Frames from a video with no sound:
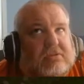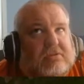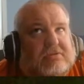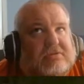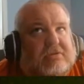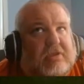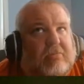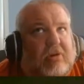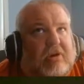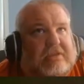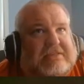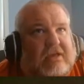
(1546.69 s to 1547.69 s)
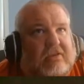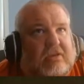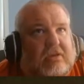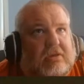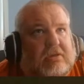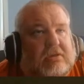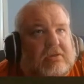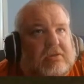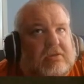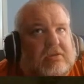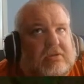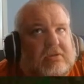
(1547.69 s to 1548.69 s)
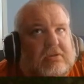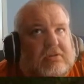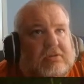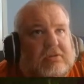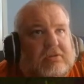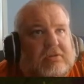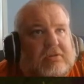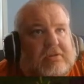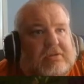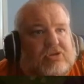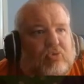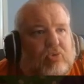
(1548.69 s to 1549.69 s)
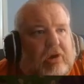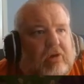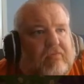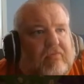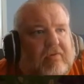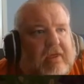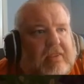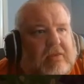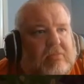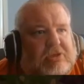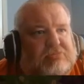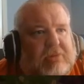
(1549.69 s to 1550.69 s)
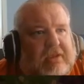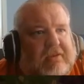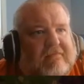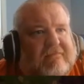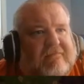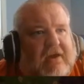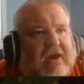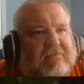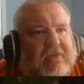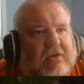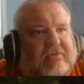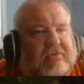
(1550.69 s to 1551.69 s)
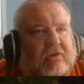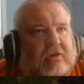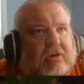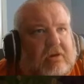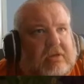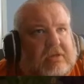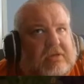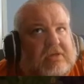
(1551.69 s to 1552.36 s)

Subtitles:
so that brought us down to 12, and then we spent 5,000 on